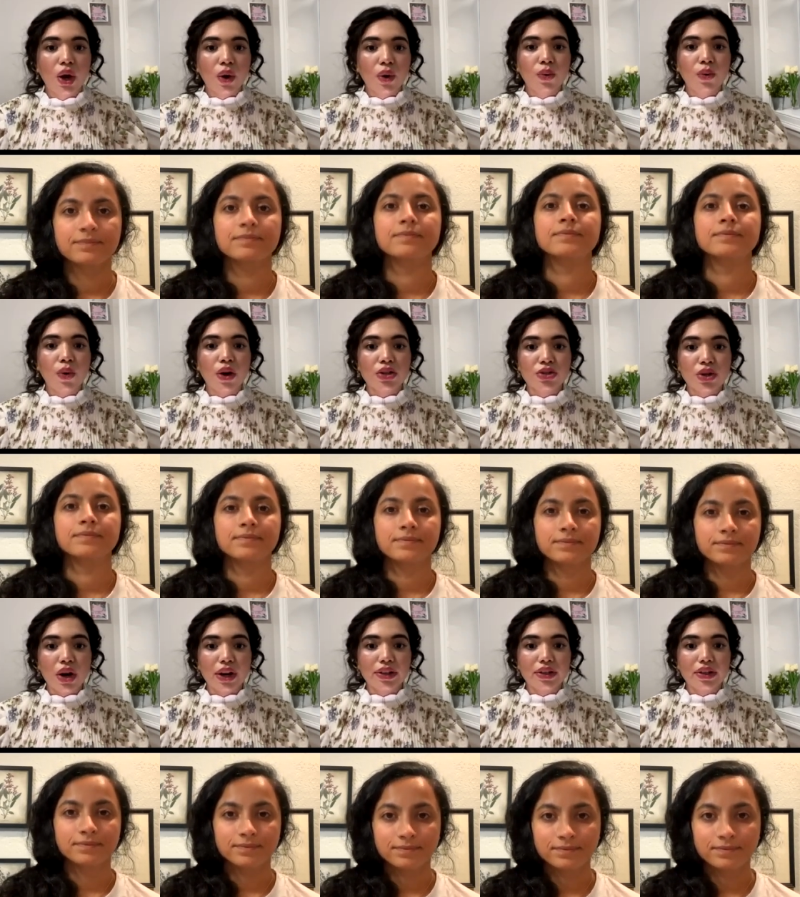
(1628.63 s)
Speaker 1: who are
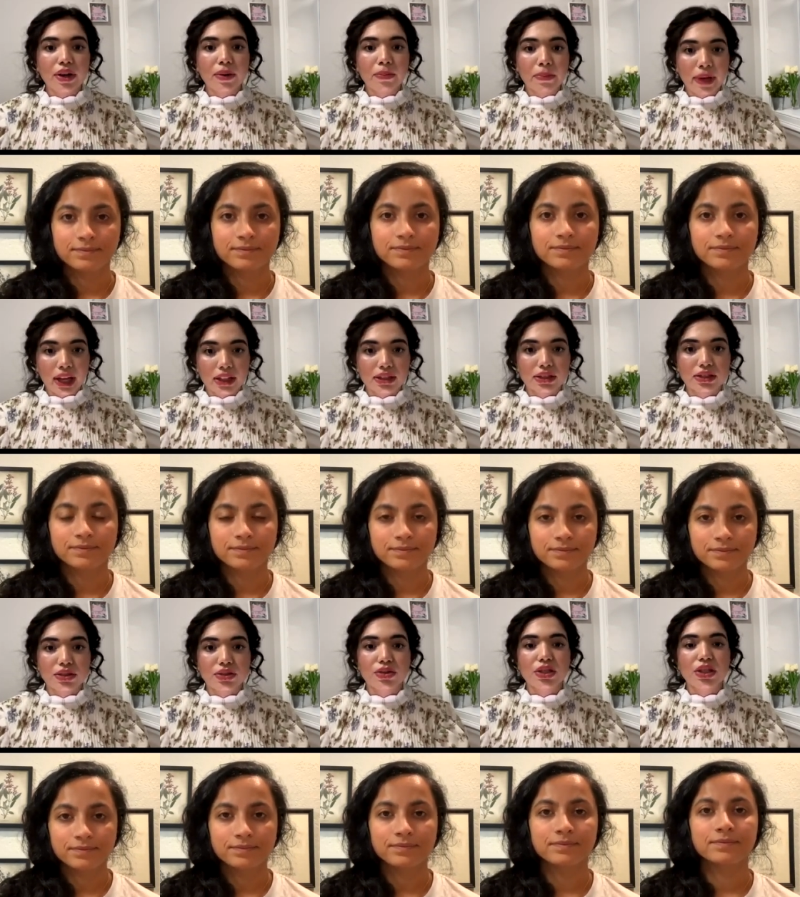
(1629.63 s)
trying their
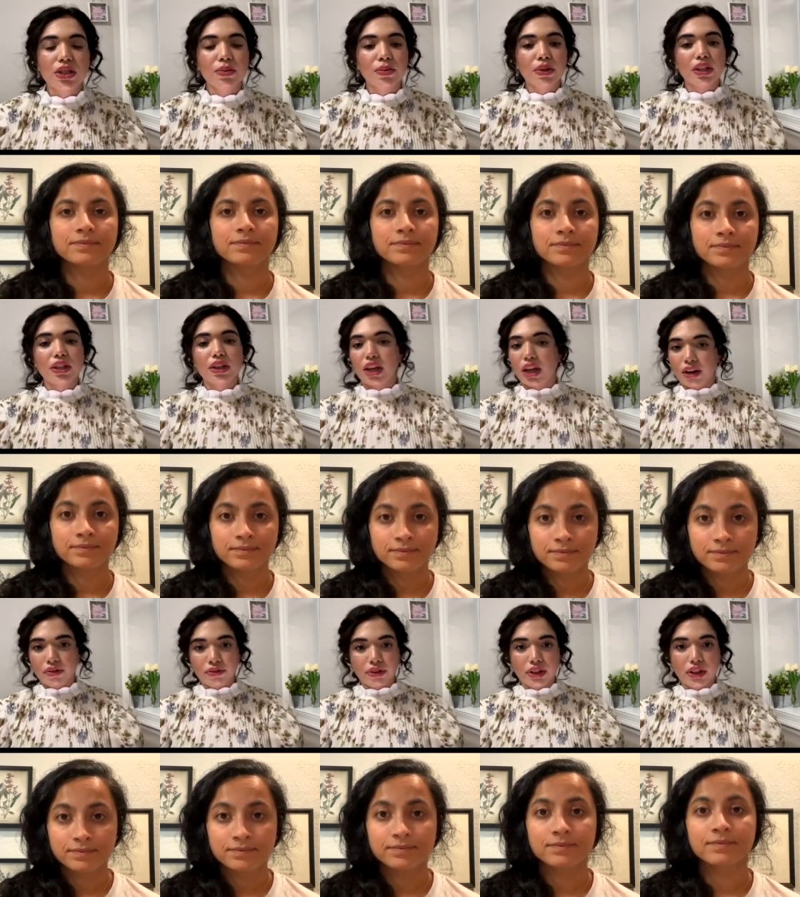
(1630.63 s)
best to deal with
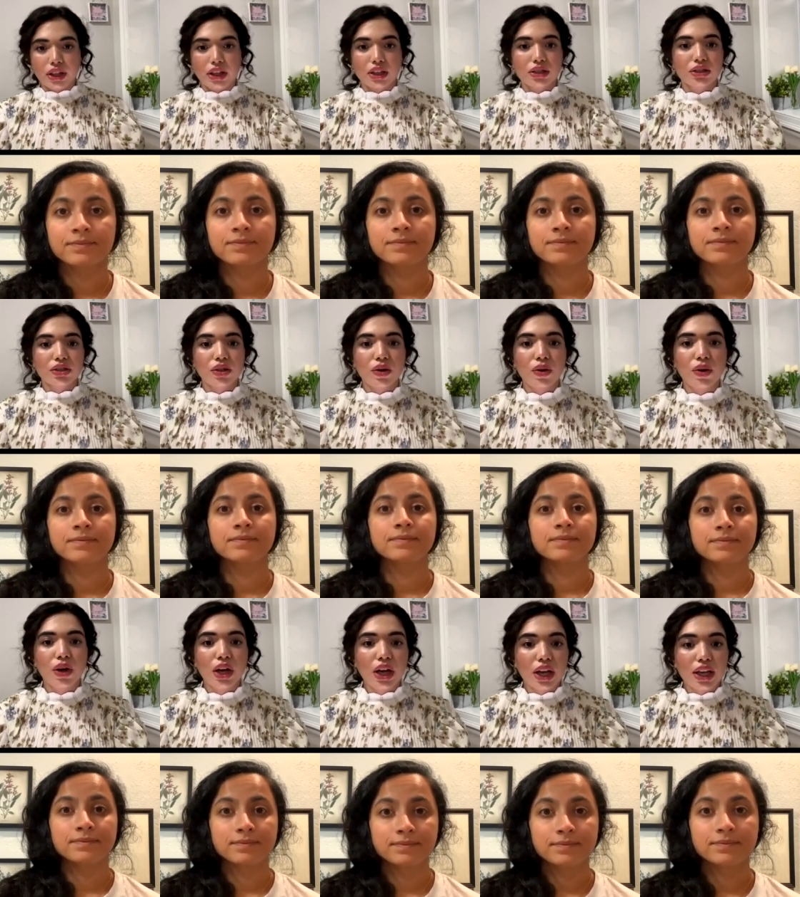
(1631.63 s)
everything.
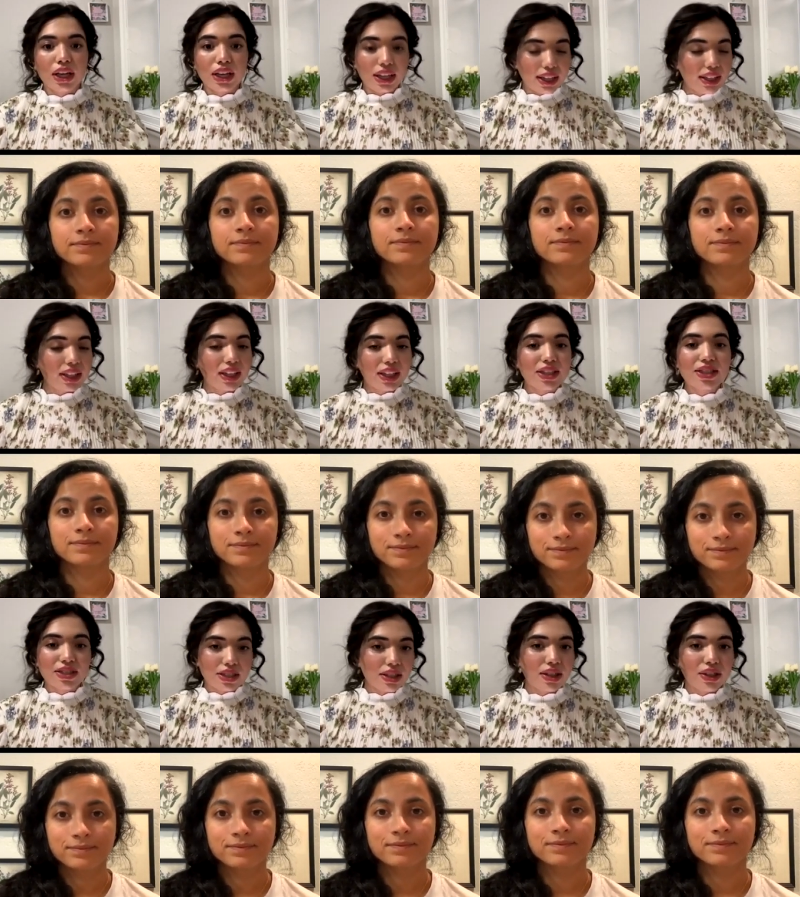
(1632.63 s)
So it
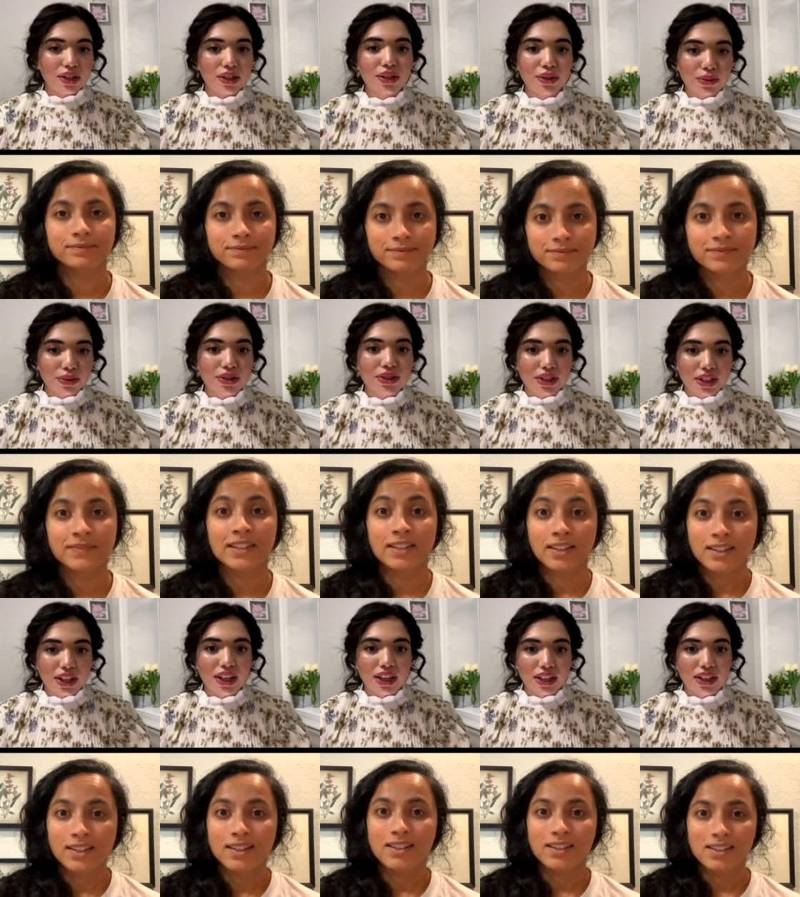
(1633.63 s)
it's a huge
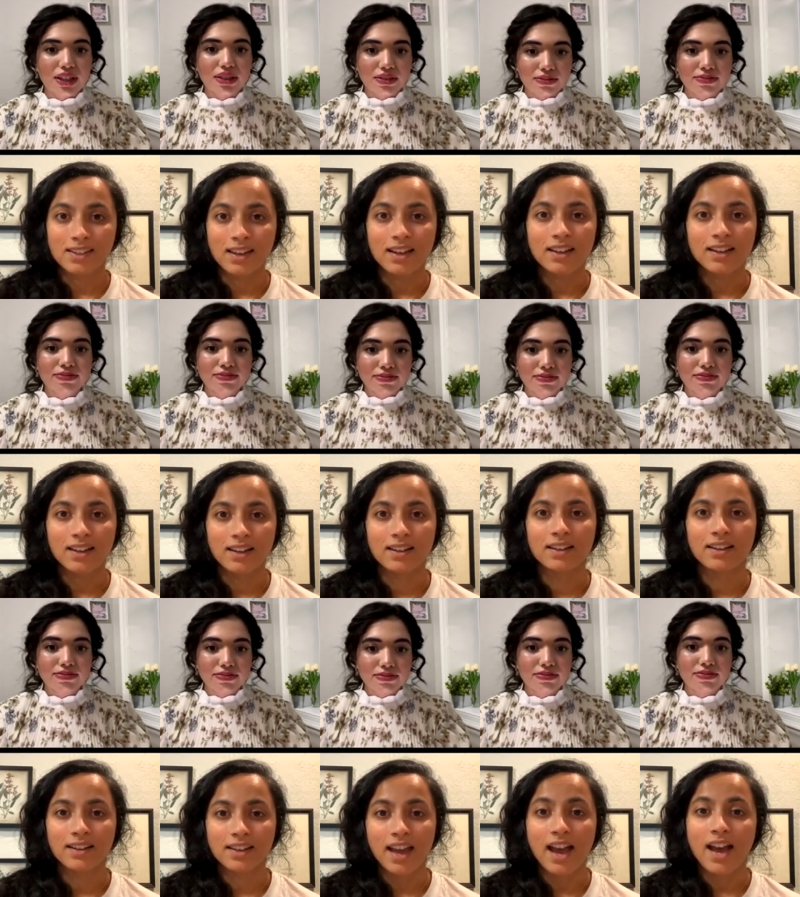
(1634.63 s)
thing
Speaker 2: yeah
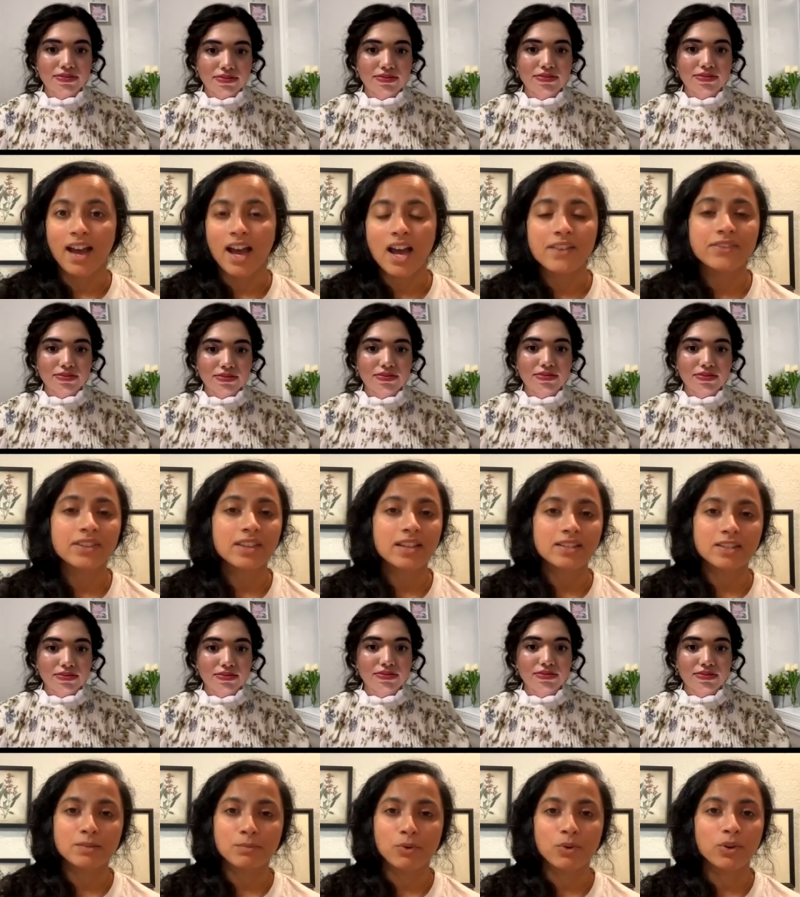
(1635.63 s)
yeah having that
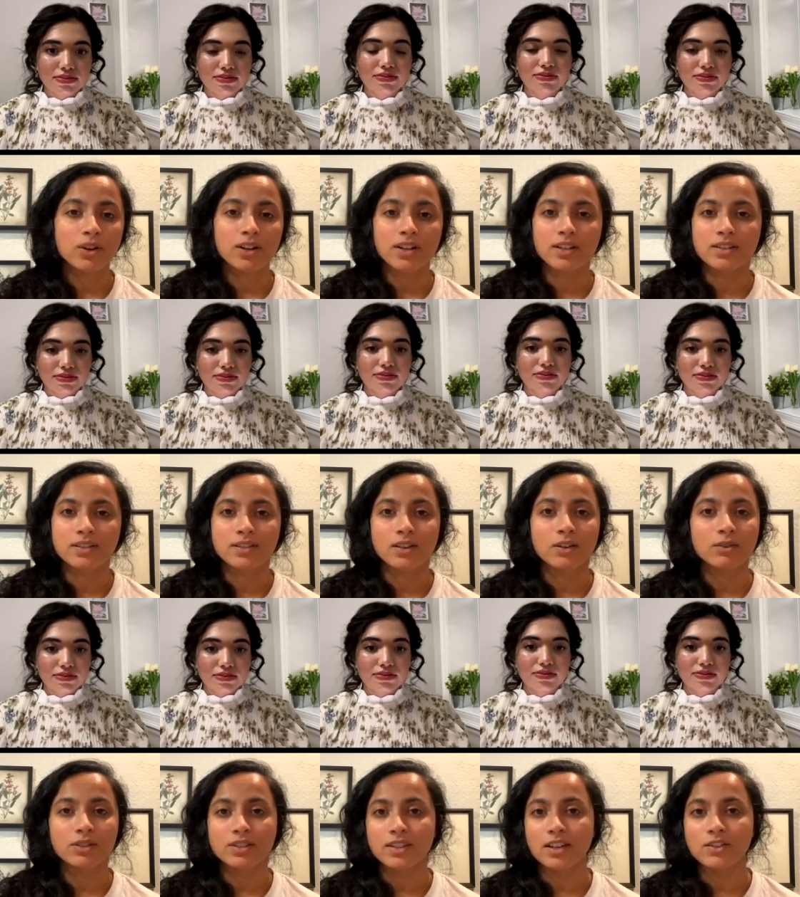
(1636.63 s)
support is so
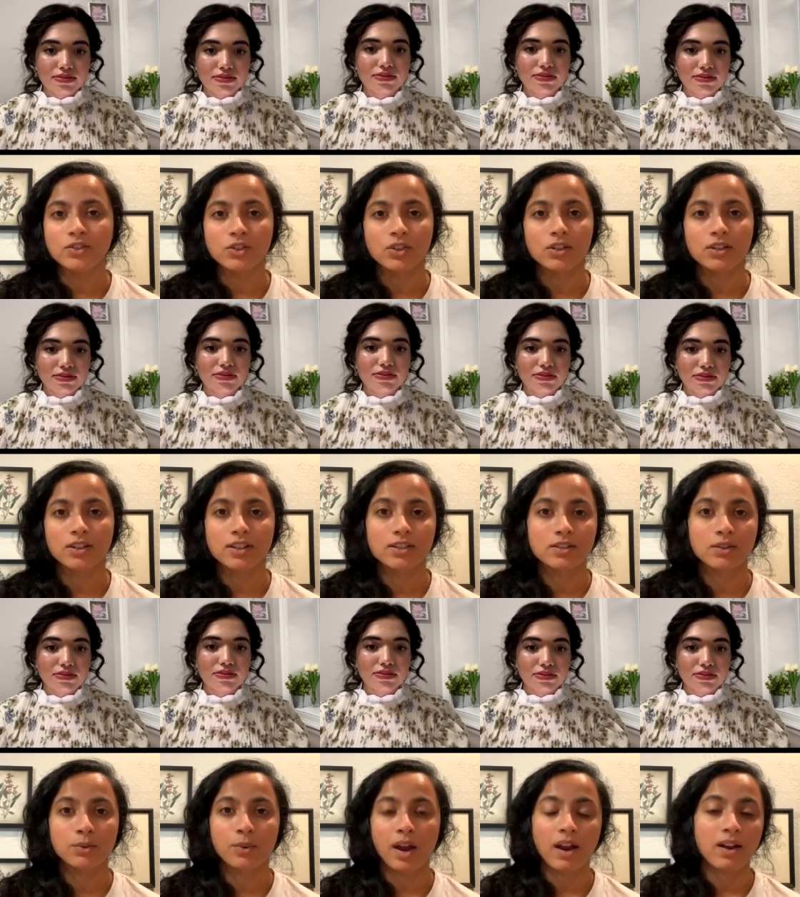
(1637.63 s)
essential and so
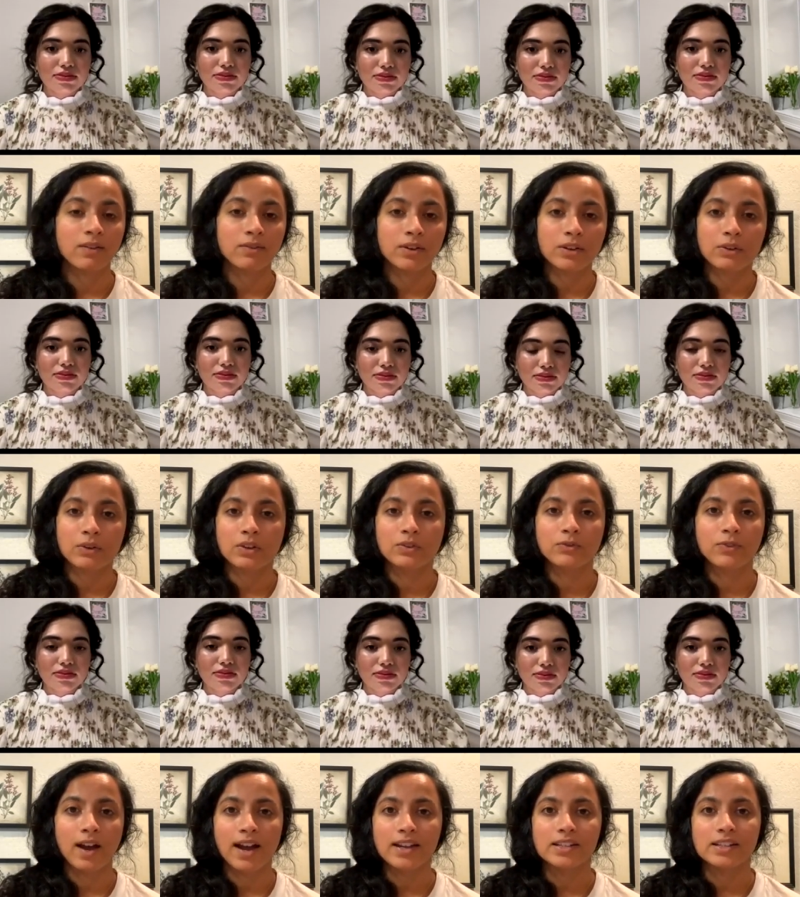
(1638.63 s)
wherever you can
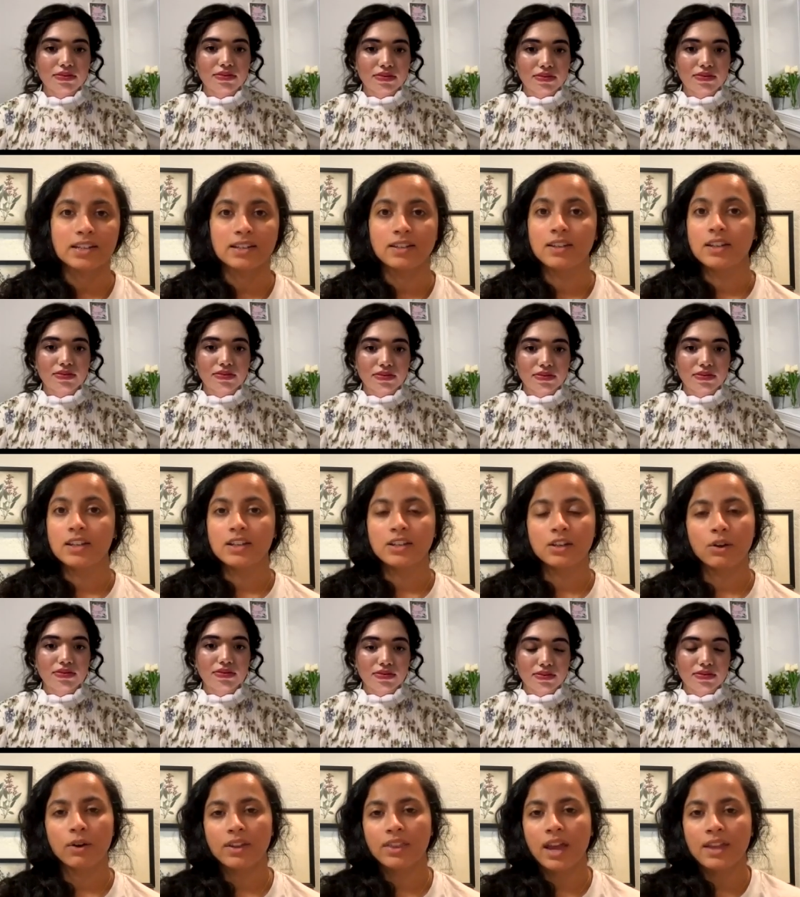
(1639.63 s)
find it you know i, I